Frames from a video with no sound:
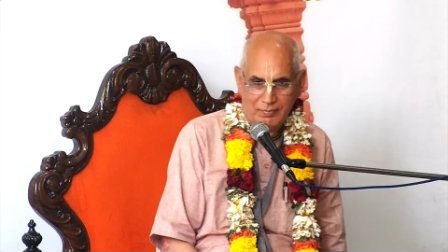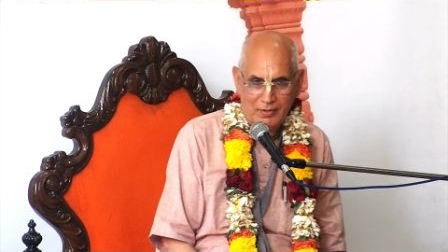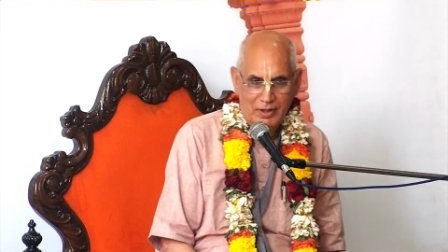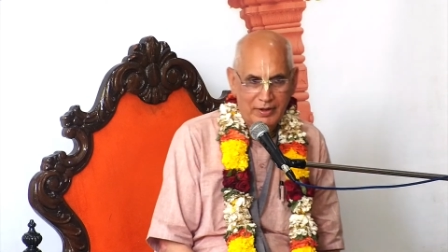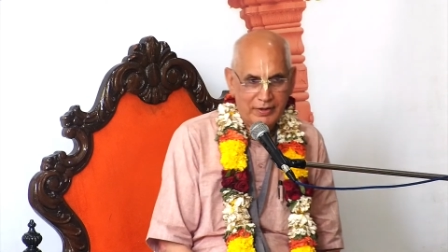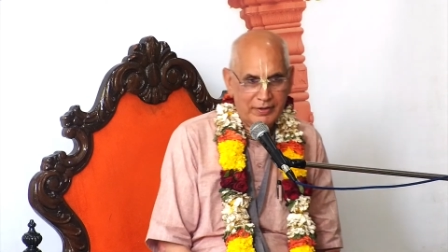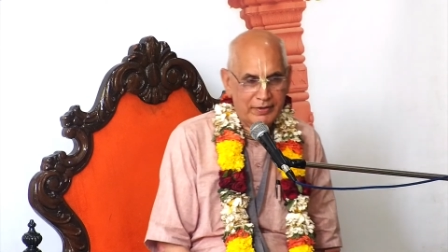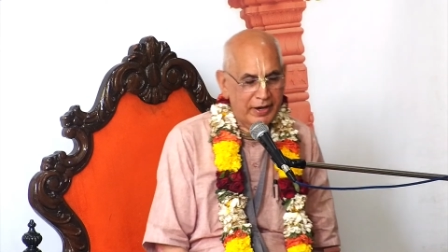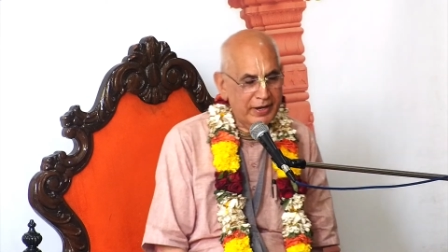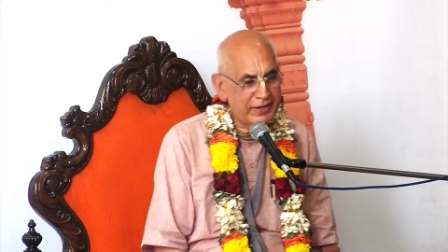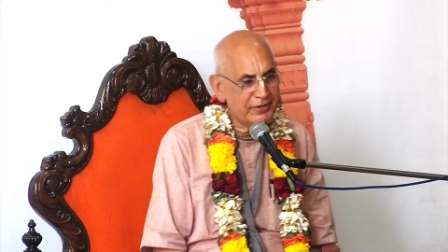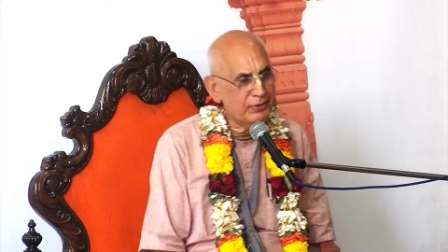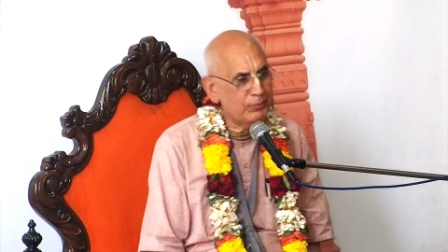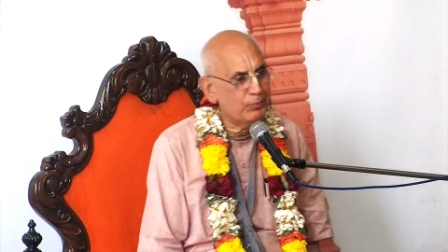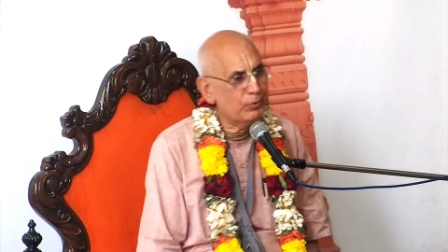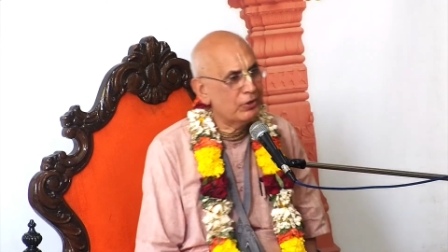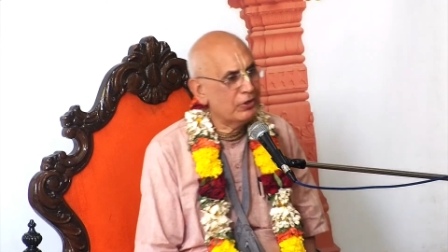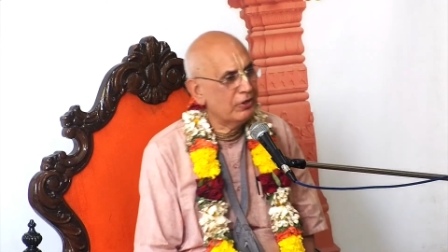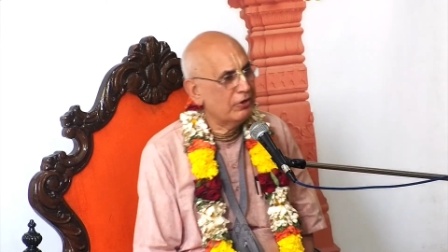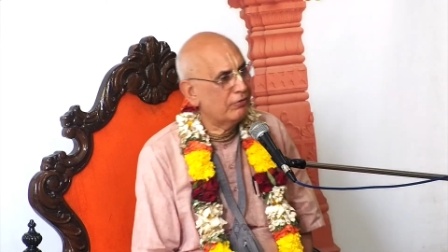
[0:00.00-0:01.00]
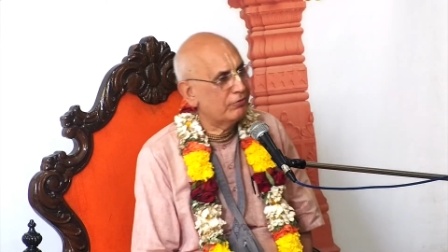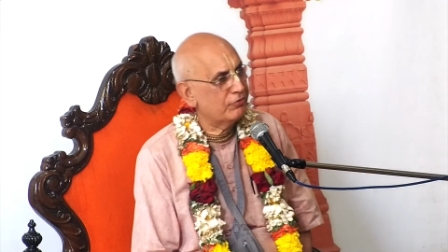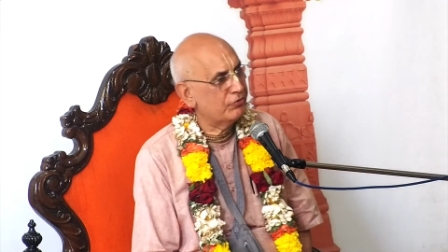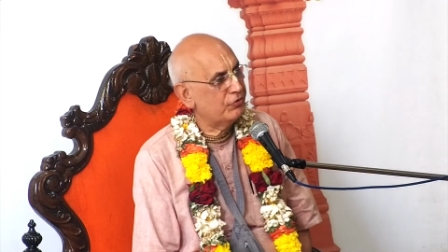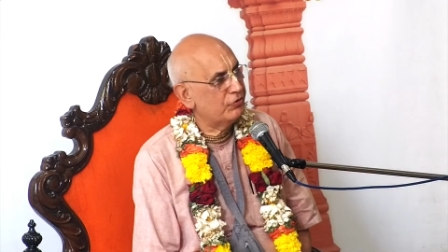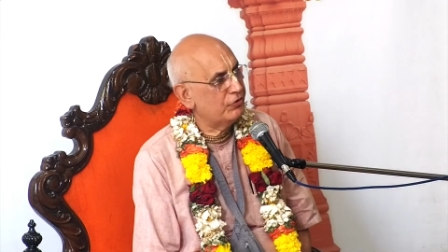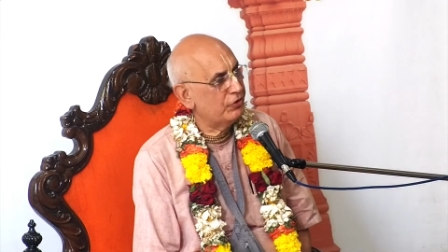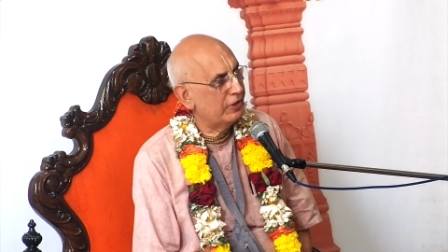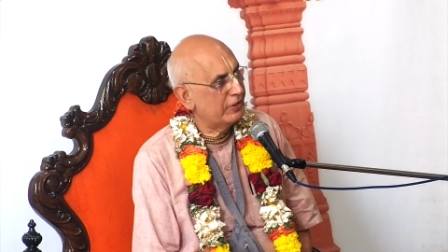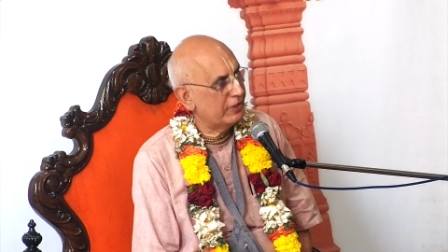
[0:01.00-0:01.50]
a great devotee of
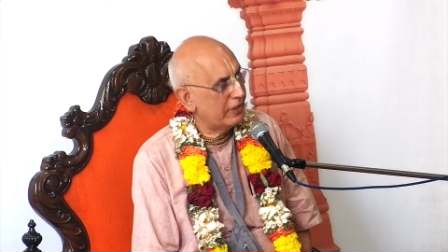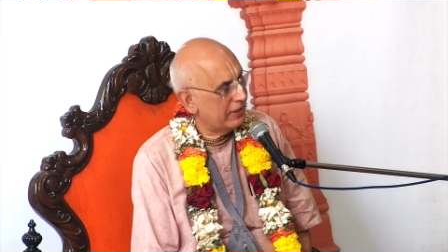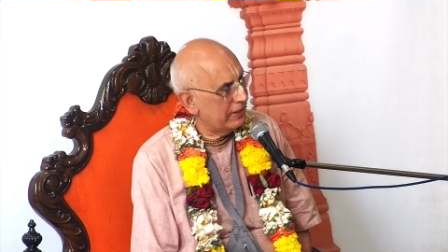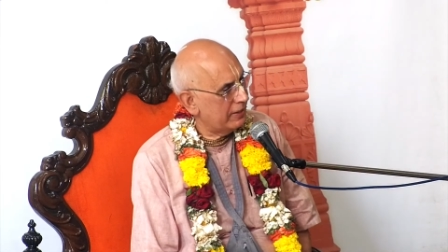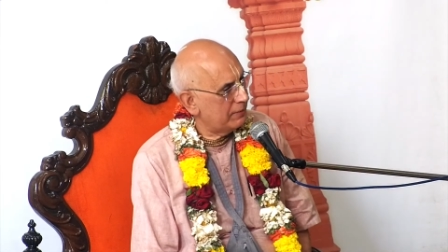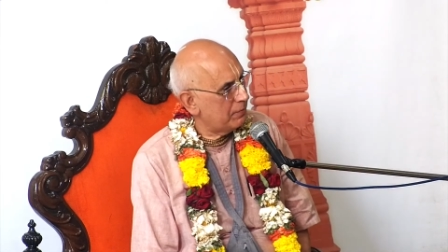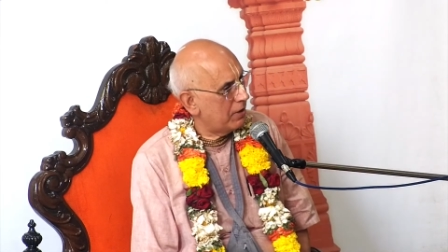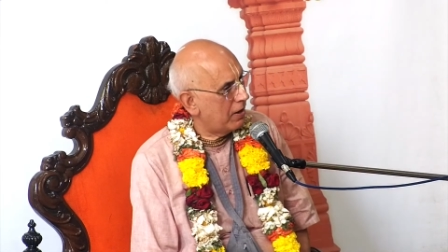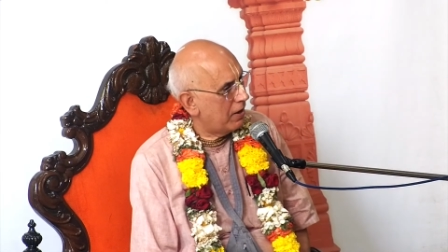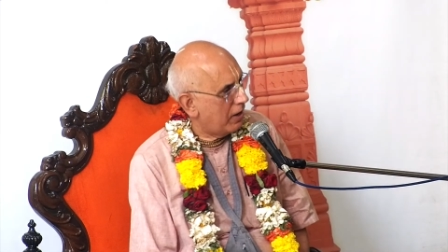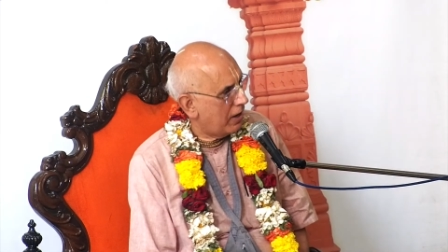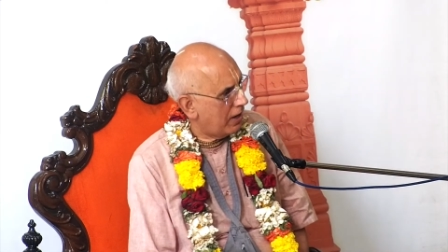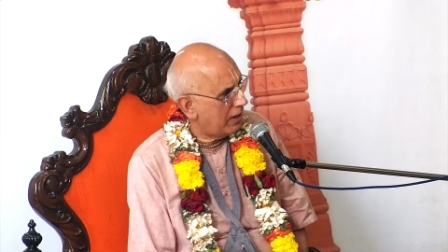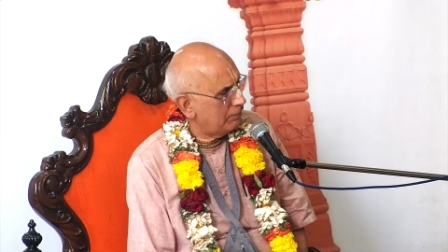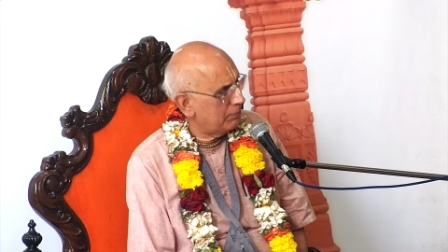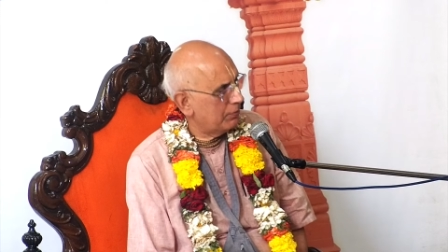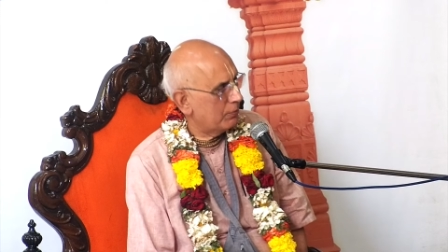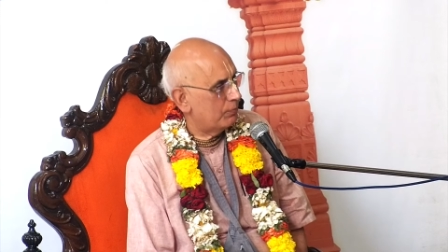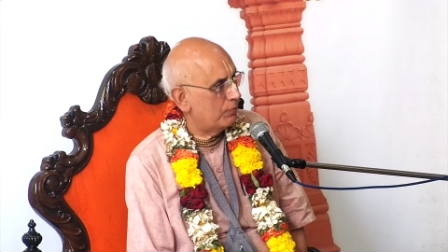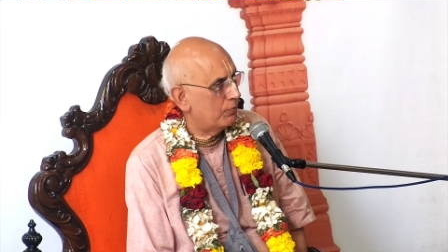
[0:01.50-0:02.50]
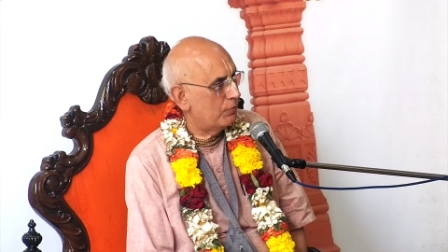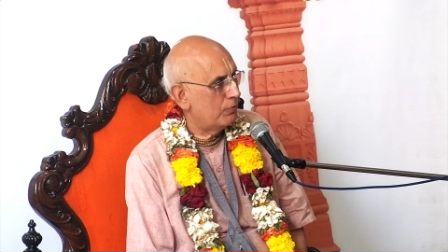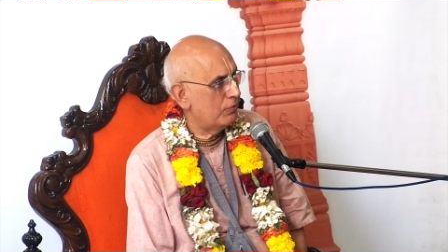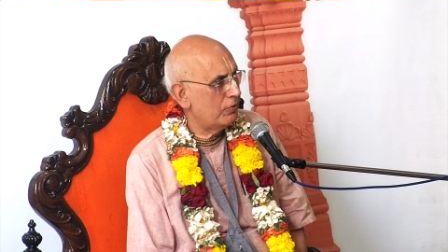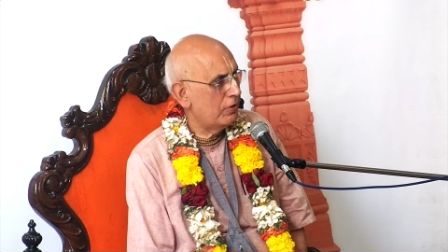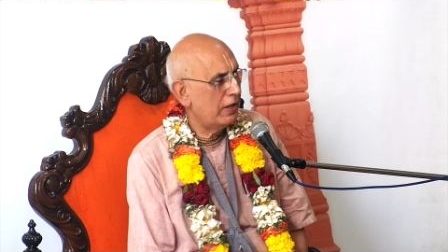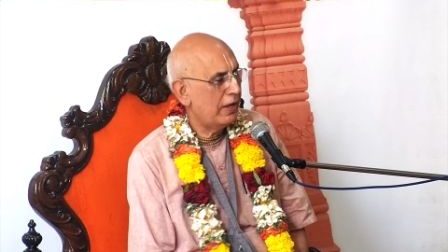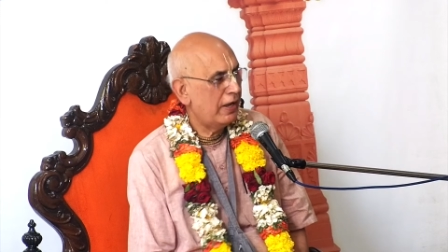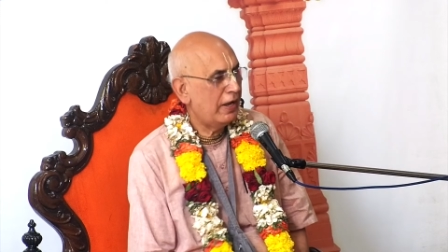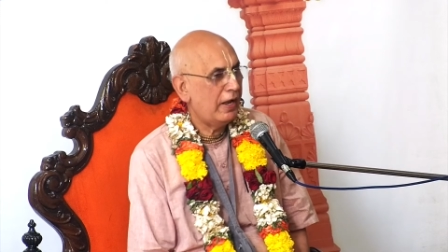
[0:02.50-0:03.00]
Chaitanya Mahaprabhu
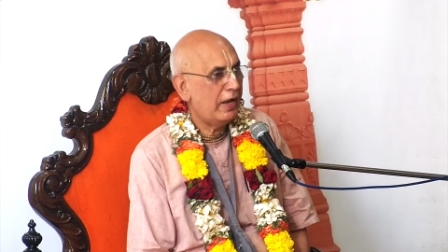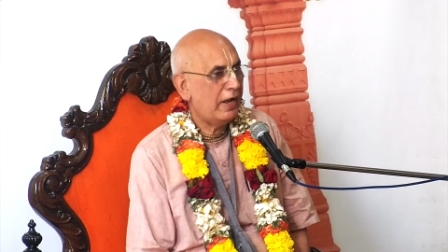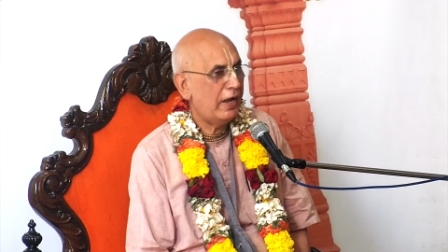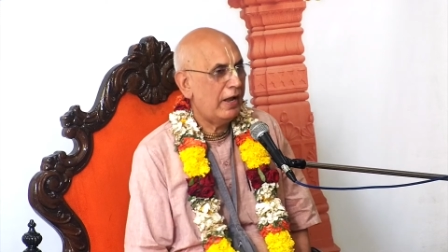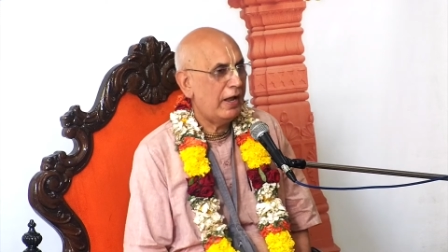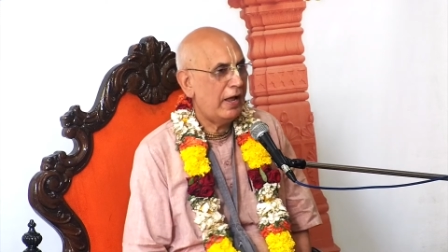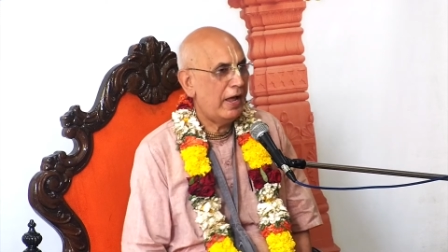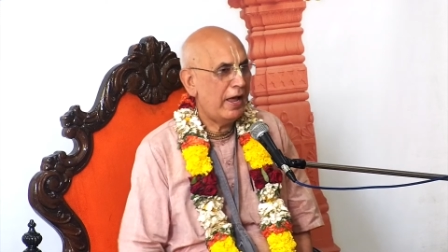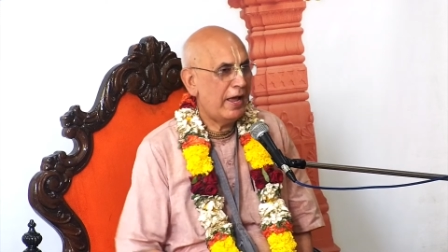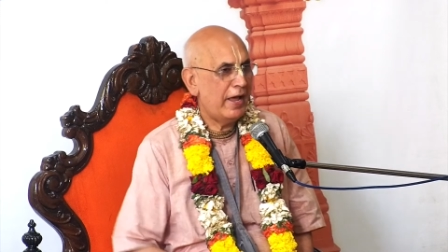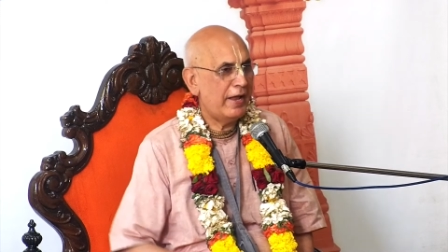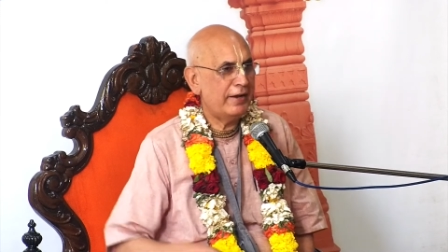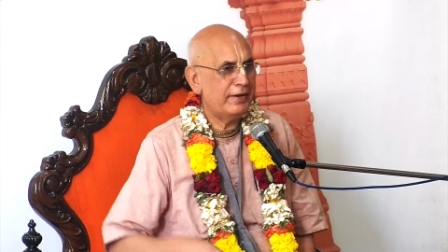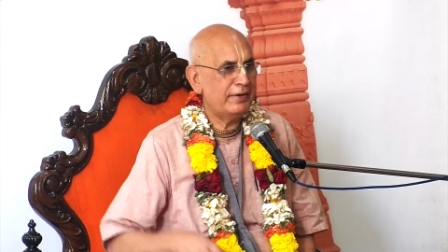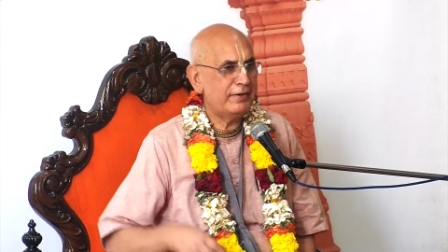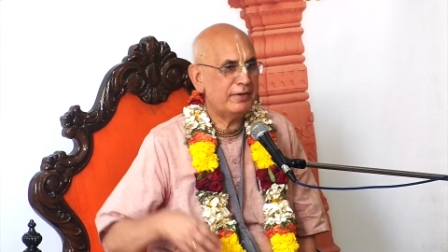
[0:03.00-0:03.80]
and